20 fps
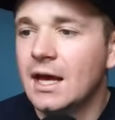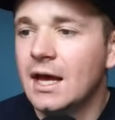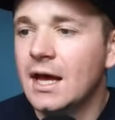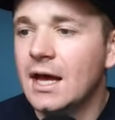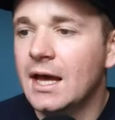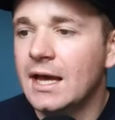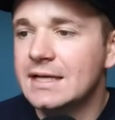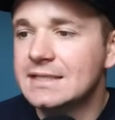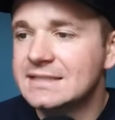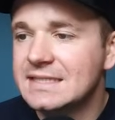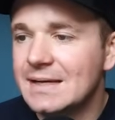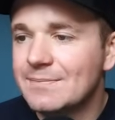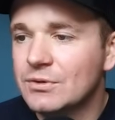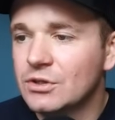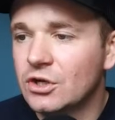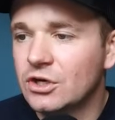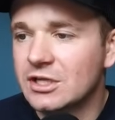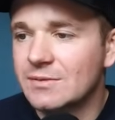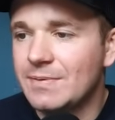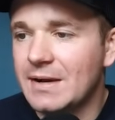Uh, example
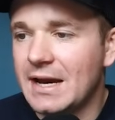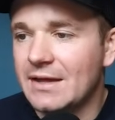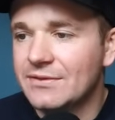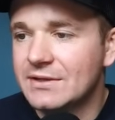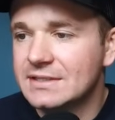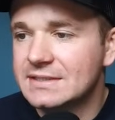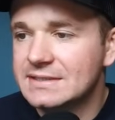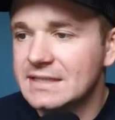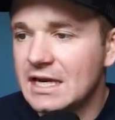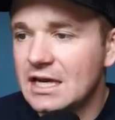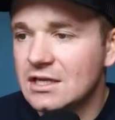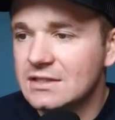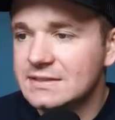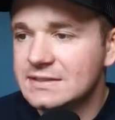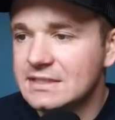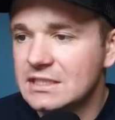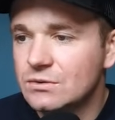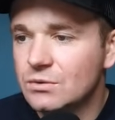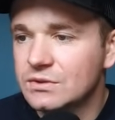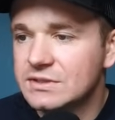learning path, Excel,
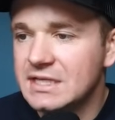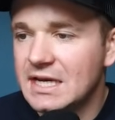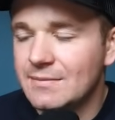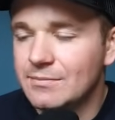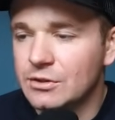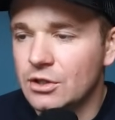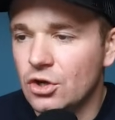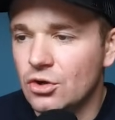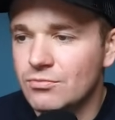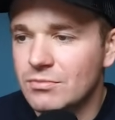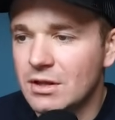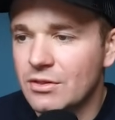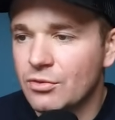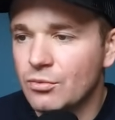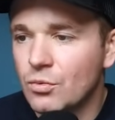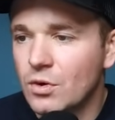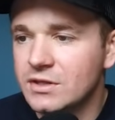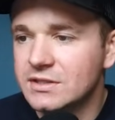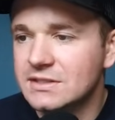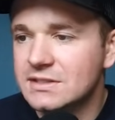S Q L, Tableau, month
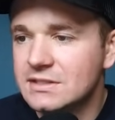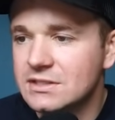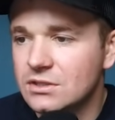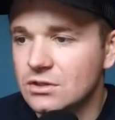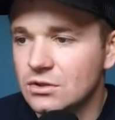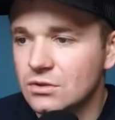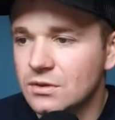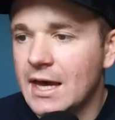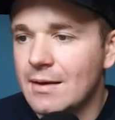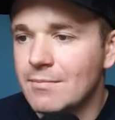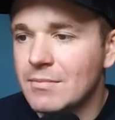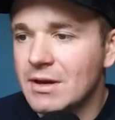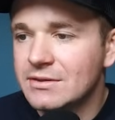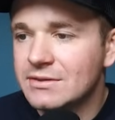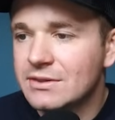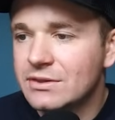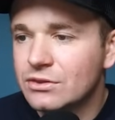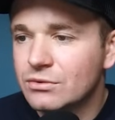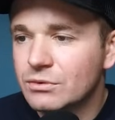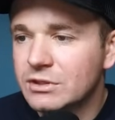one to two,
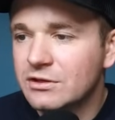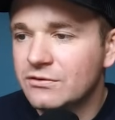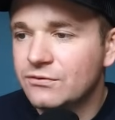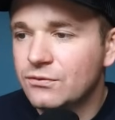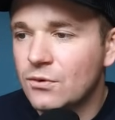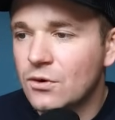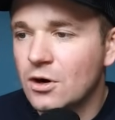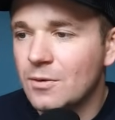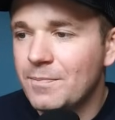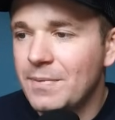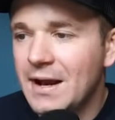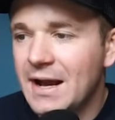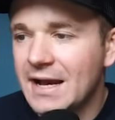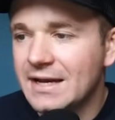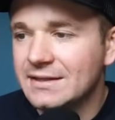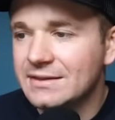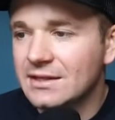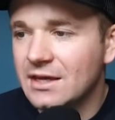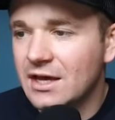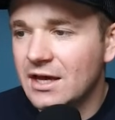month three to four,
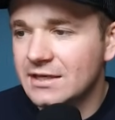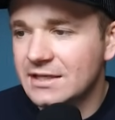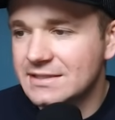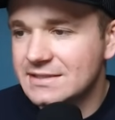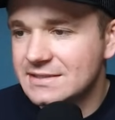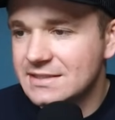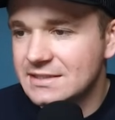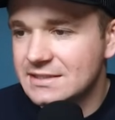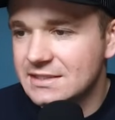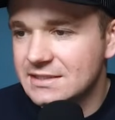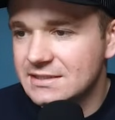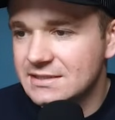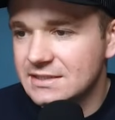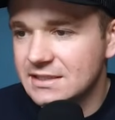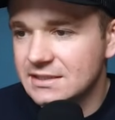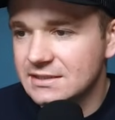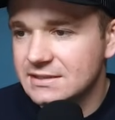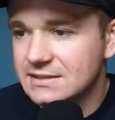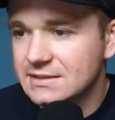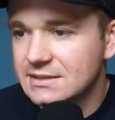Python and
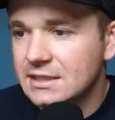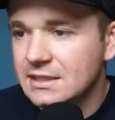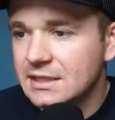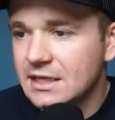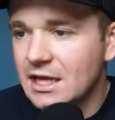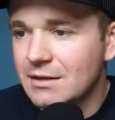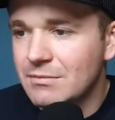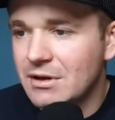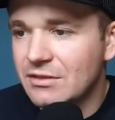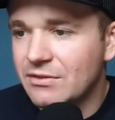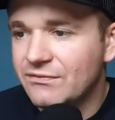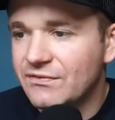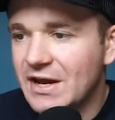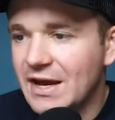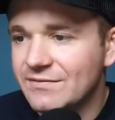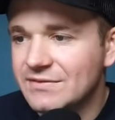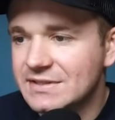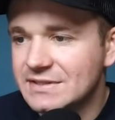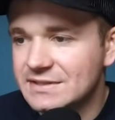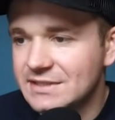statistics, in month
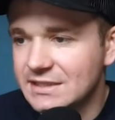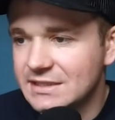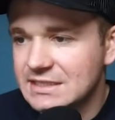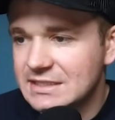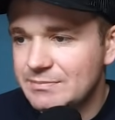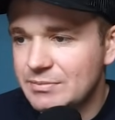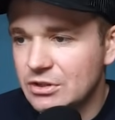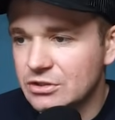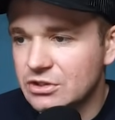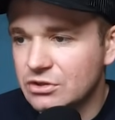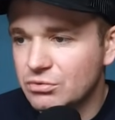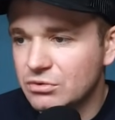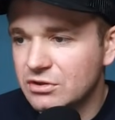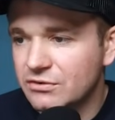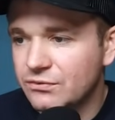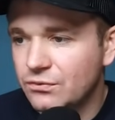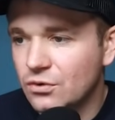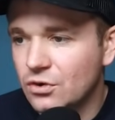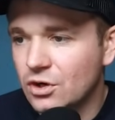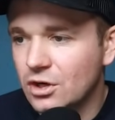five to six, build three
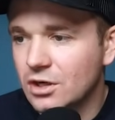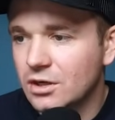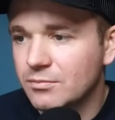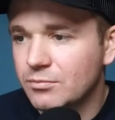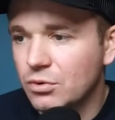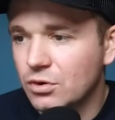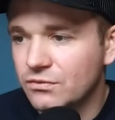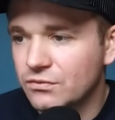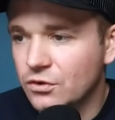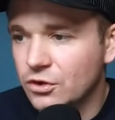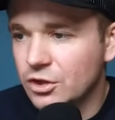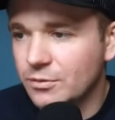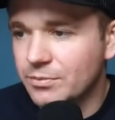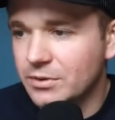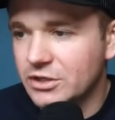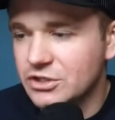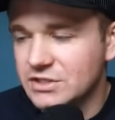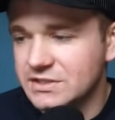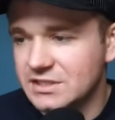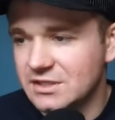to four portfolio
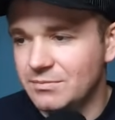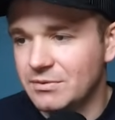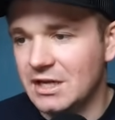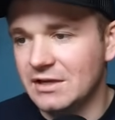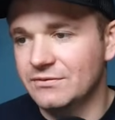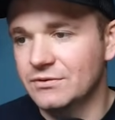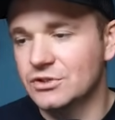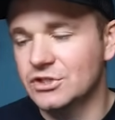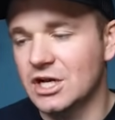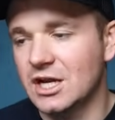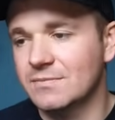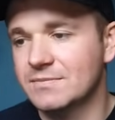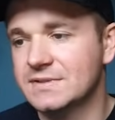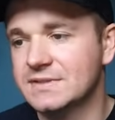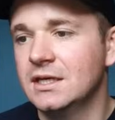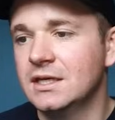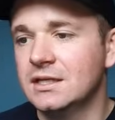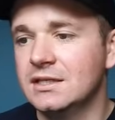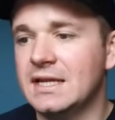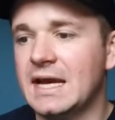projects and apply for
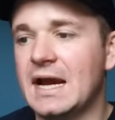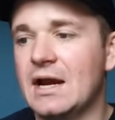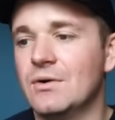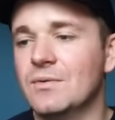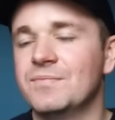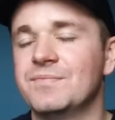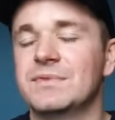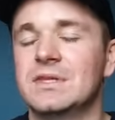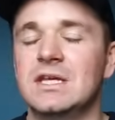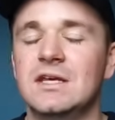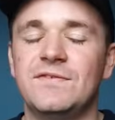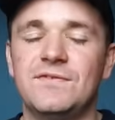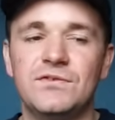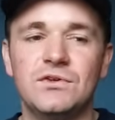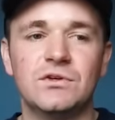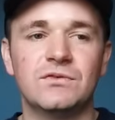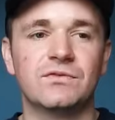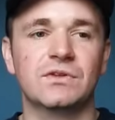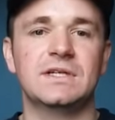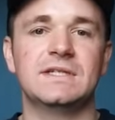jobs. Now, if
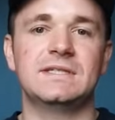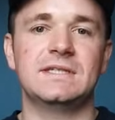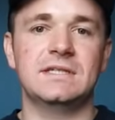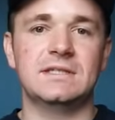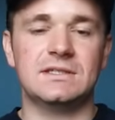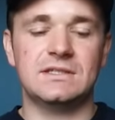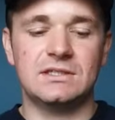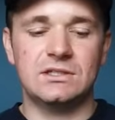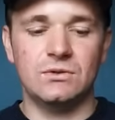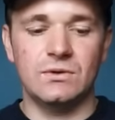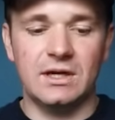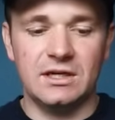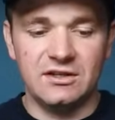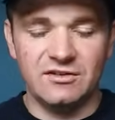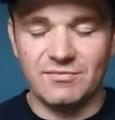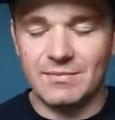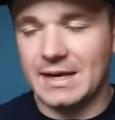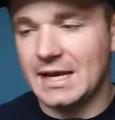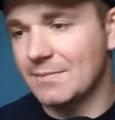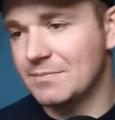you've listened to
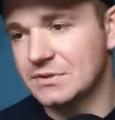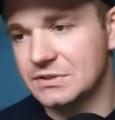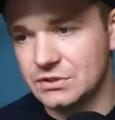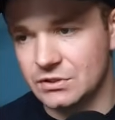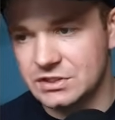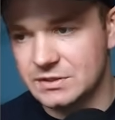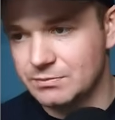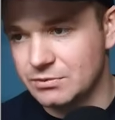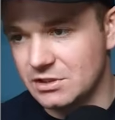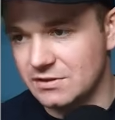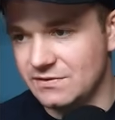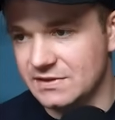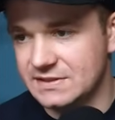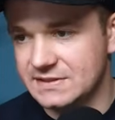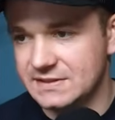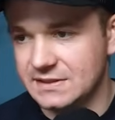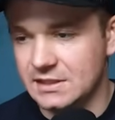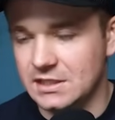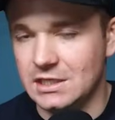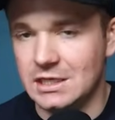any of my episodes
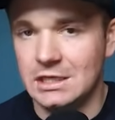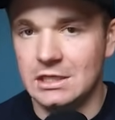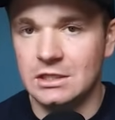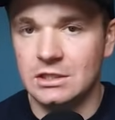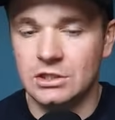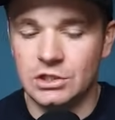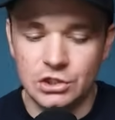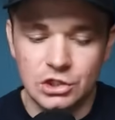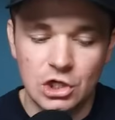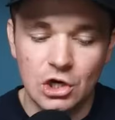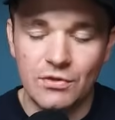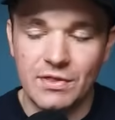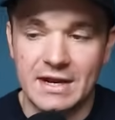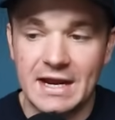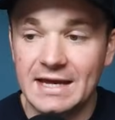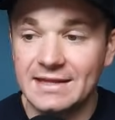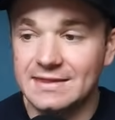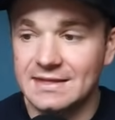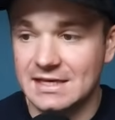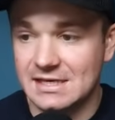previously, you know that
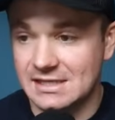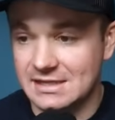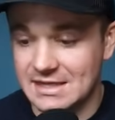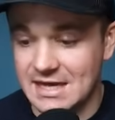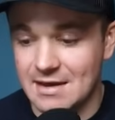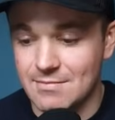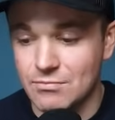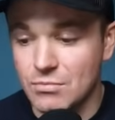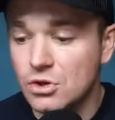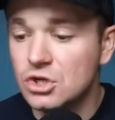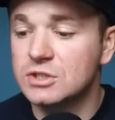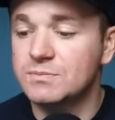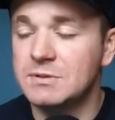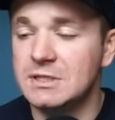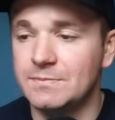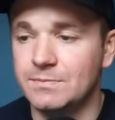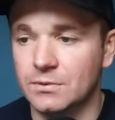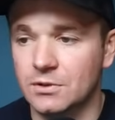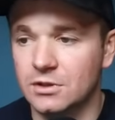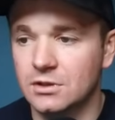I think that most
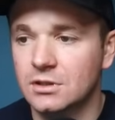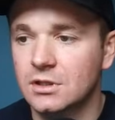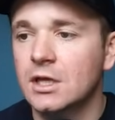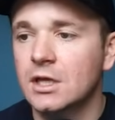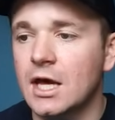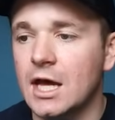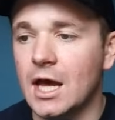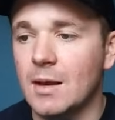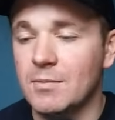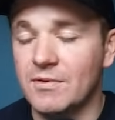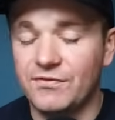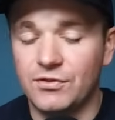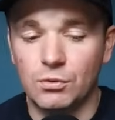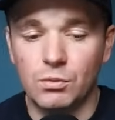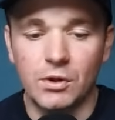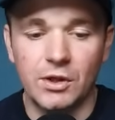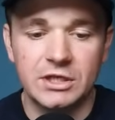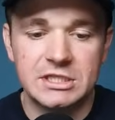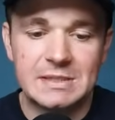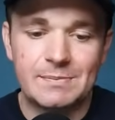people, um, if they're
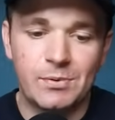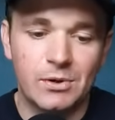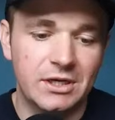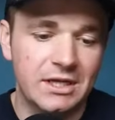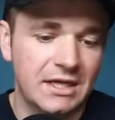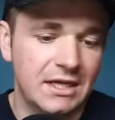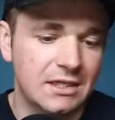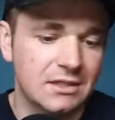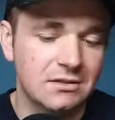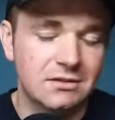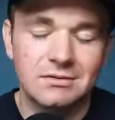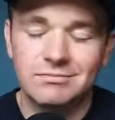willing to put in,